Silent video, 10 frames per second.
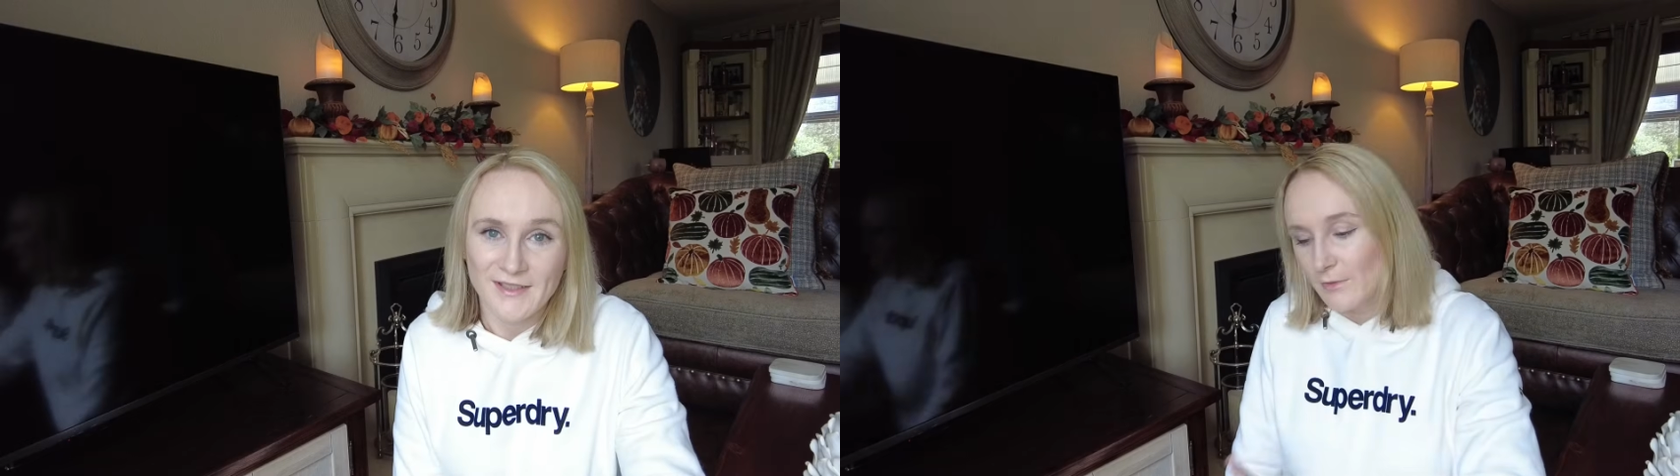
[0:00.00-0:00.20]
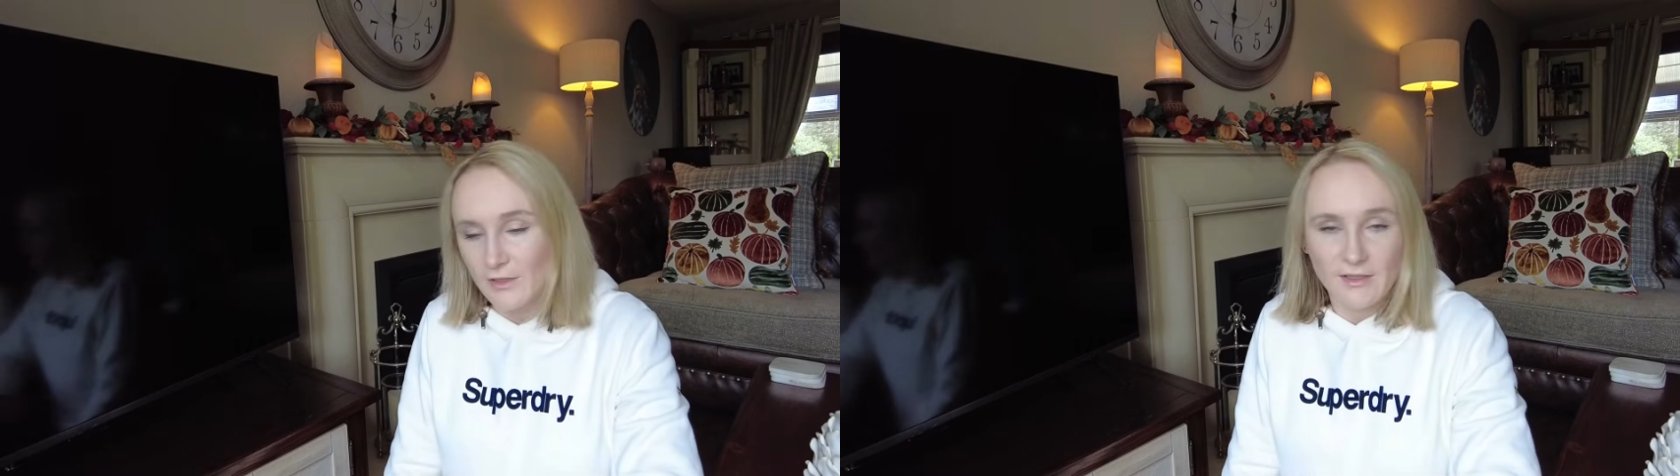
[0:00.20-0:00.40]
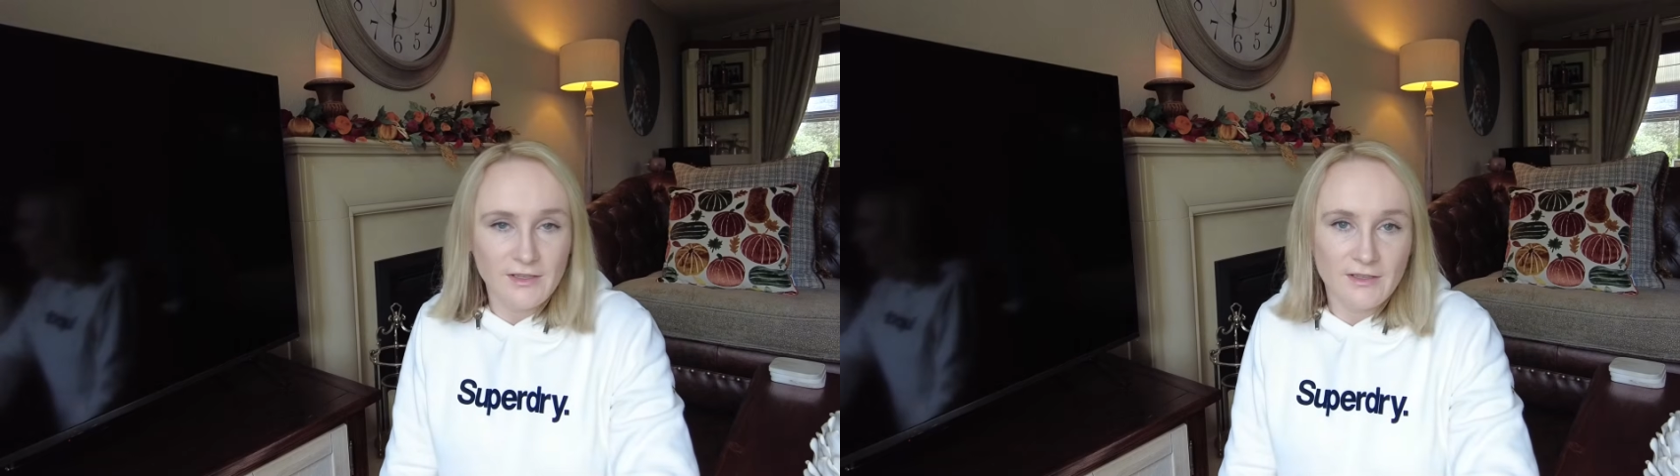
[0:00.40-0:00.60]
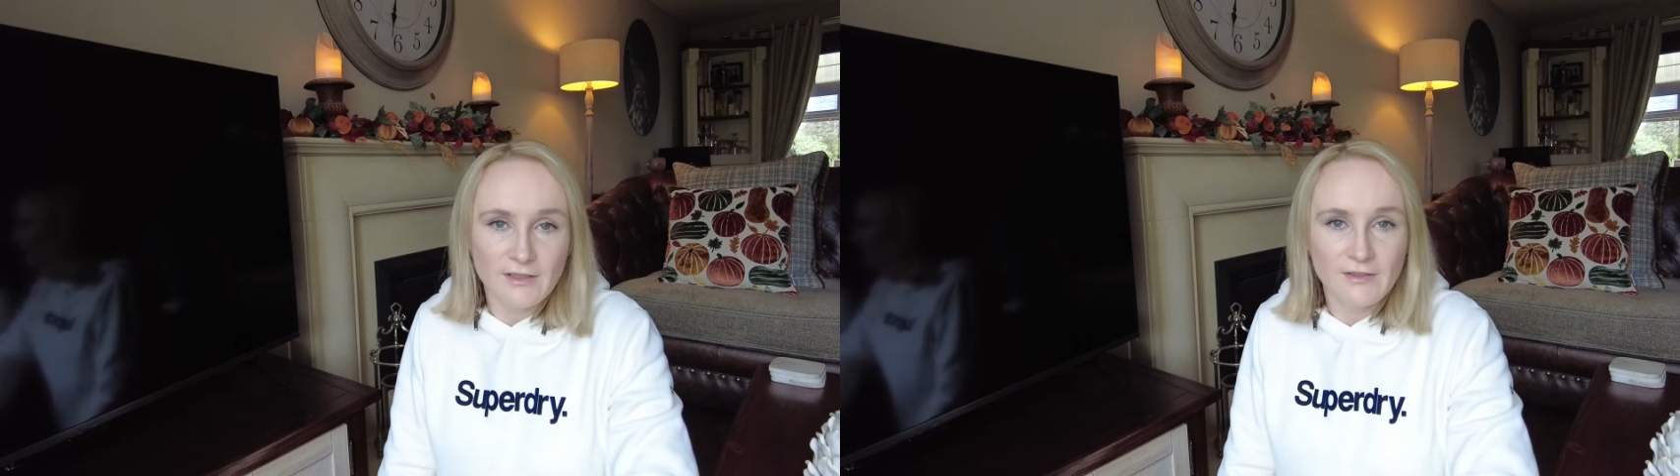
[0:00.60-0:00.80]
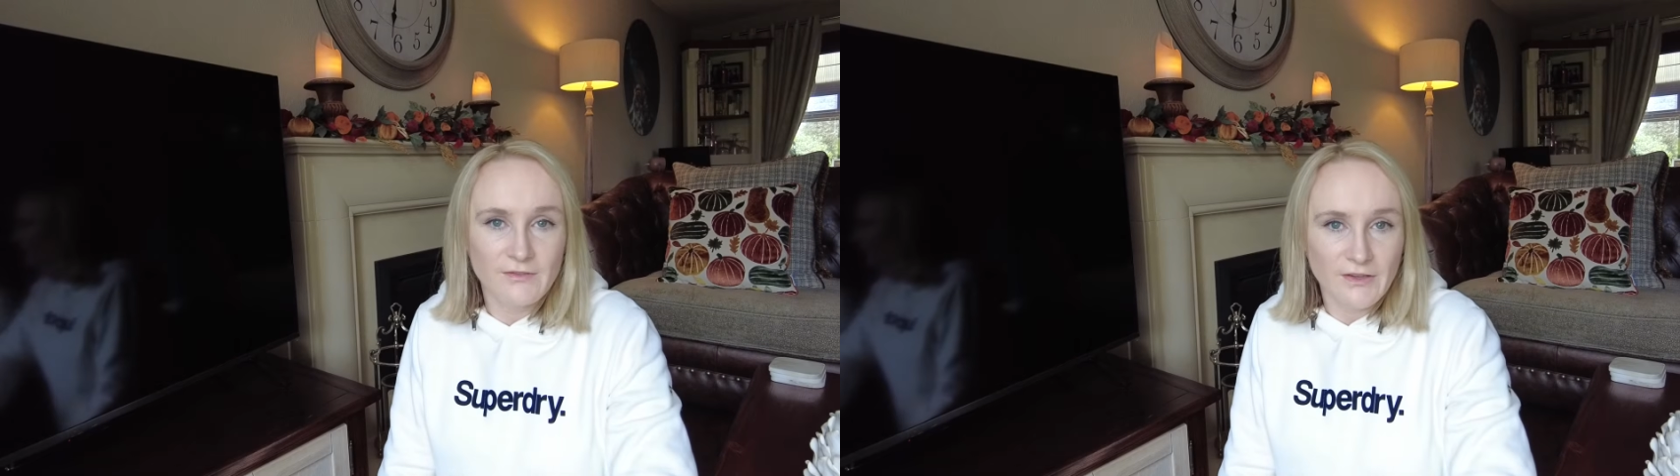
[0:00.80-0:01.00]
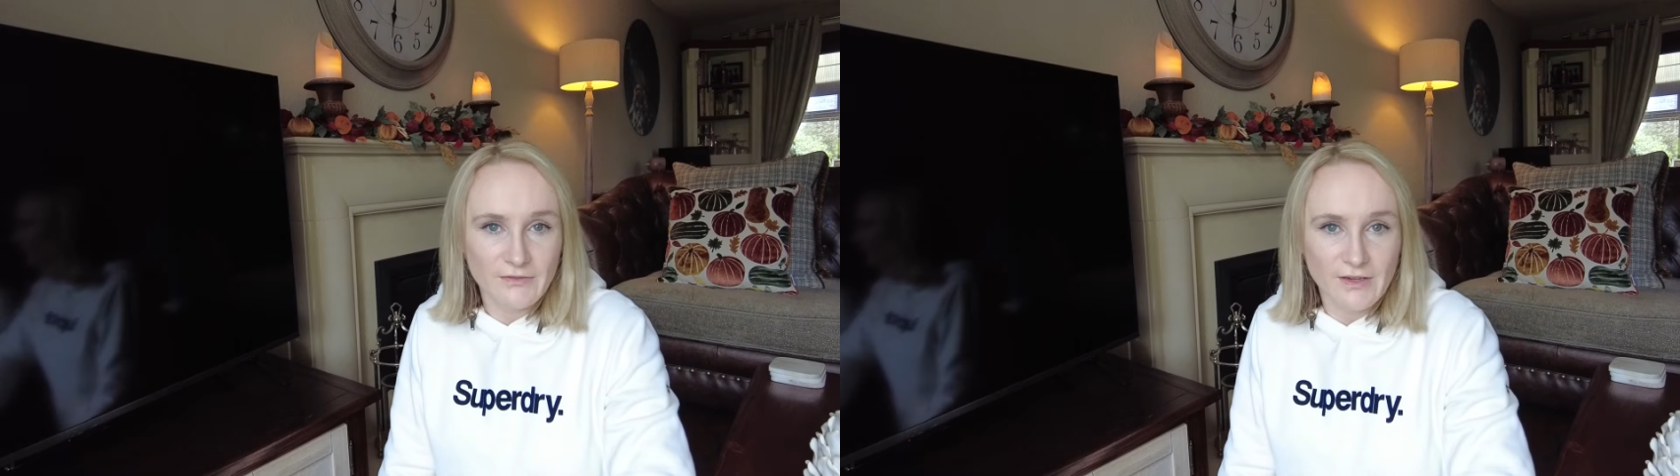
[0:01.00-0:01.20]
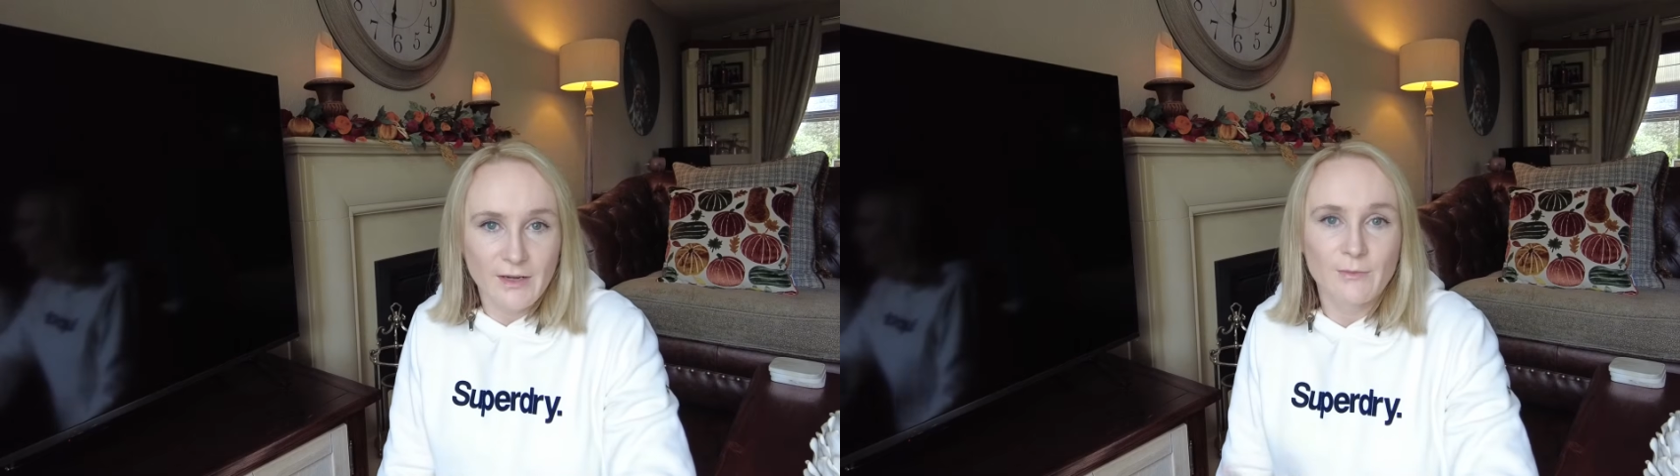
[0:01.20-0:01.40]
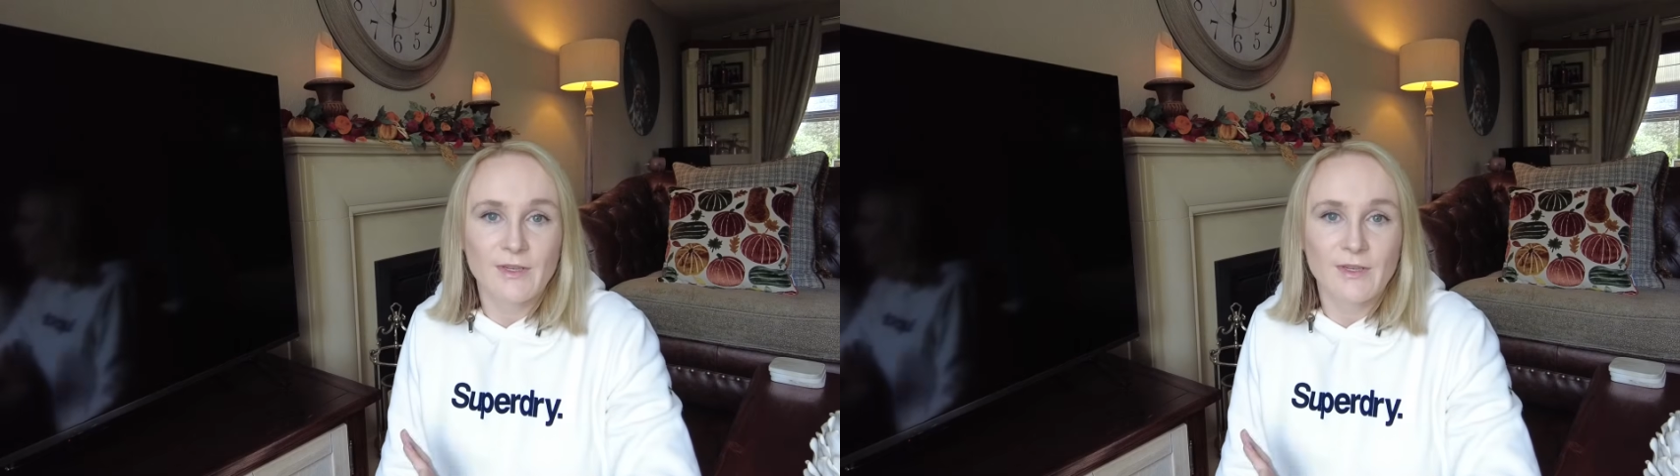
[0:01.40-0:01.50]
I'm not gonna faff around,